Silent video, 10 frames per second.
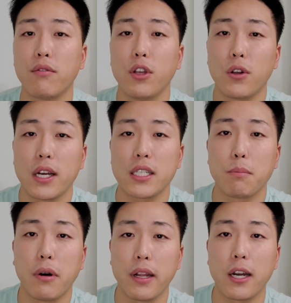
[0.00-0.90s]
of utilizing
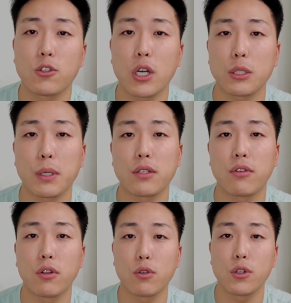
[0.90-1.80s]
body hair transplants
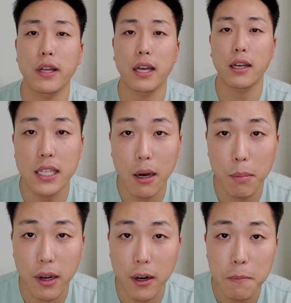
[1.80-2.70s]
for those who lack
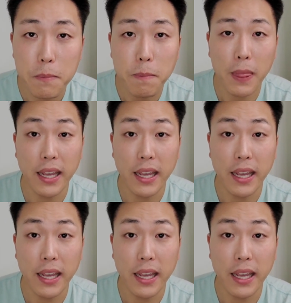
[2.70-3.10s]
scalp hair.